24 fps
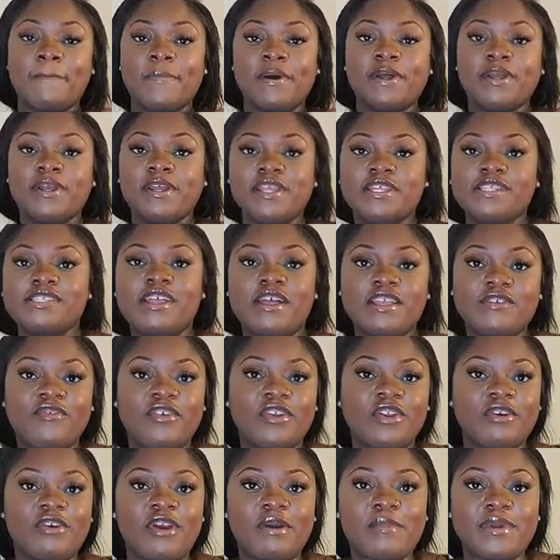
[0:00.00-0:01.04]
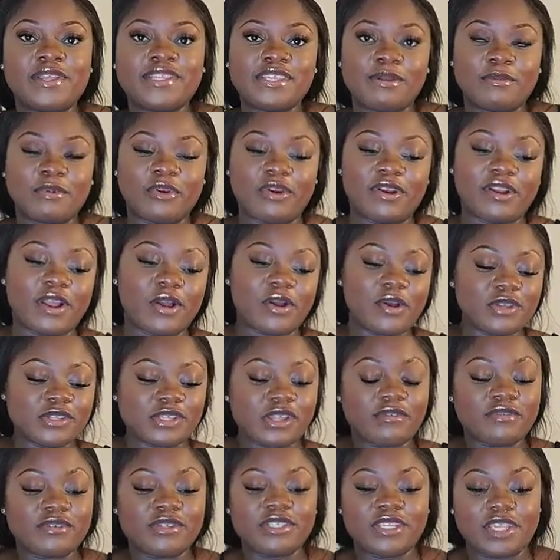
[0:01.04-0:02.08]
but it's not fitting around my stomach right now because
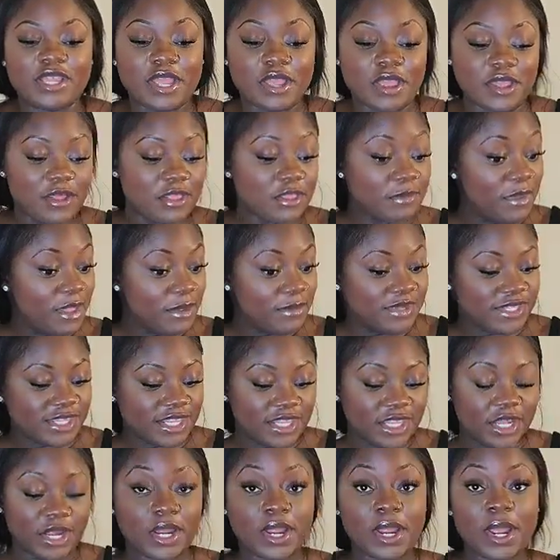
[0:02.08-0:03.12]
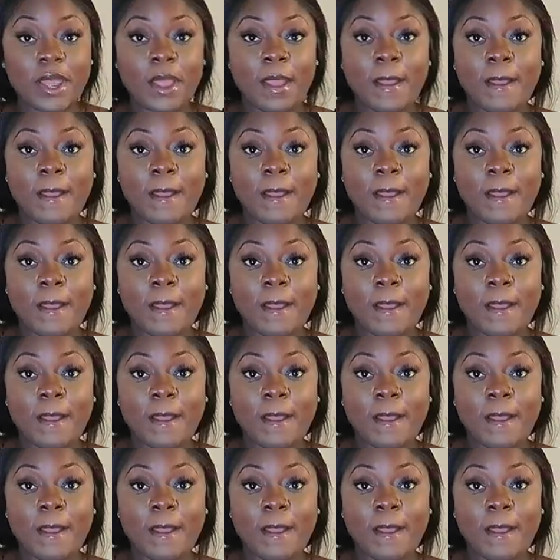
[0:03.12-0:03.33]
obviously the baby's in there